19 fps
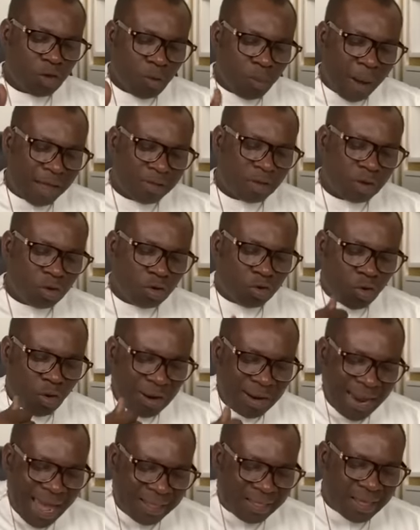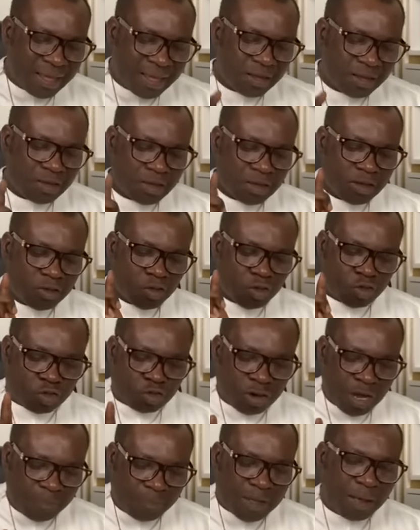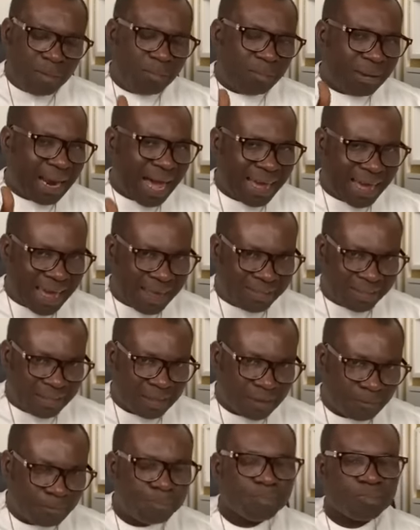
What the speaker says: you must donate straight blankets.